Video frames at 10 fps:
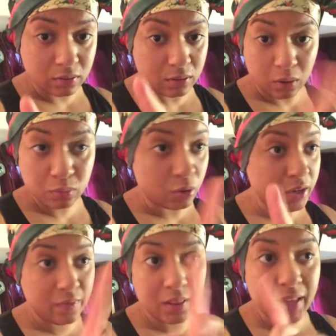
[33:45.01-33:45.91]
Don't
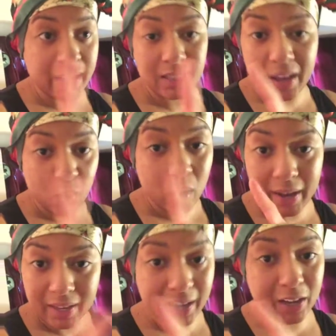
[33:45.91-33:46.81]
don't even light that
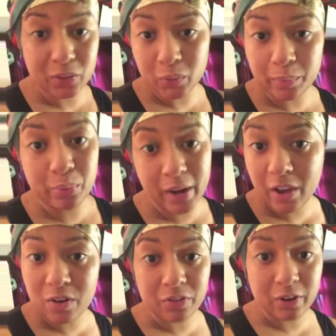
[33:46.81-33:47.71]
white candle and
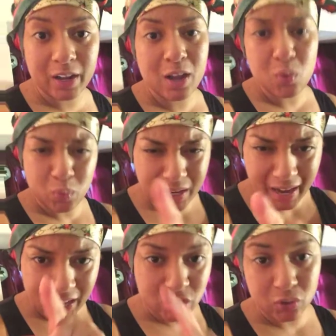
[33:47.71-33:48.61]
pray over it. We
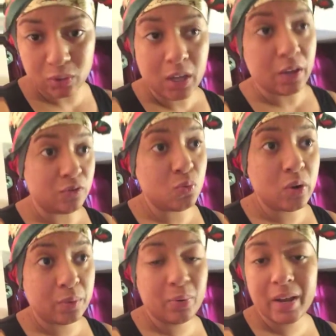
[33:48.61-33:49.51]
got you. If you
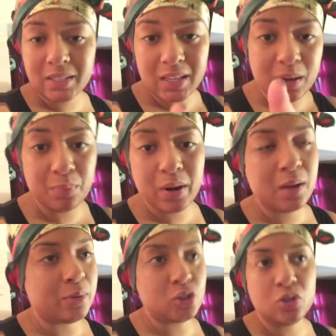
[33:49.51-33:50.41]
want to pray, say a
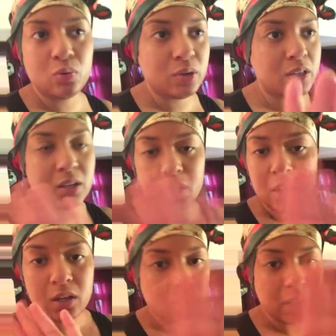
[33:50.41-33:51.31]
prayer, but you don't need to
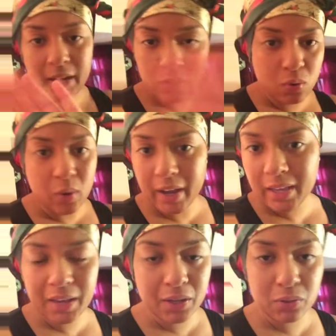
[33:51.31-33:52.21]
light no
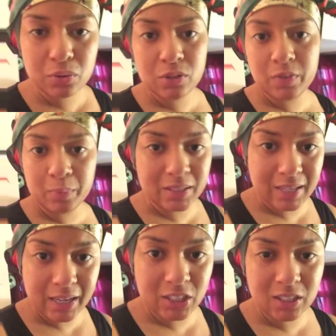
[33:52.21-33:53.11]
white candles for
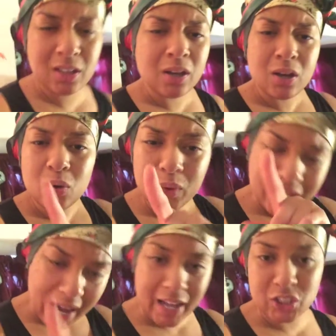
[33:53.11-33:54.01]
protection. We
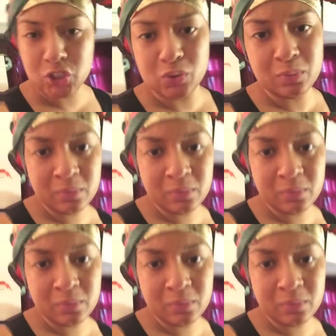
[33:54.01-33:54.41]
got you.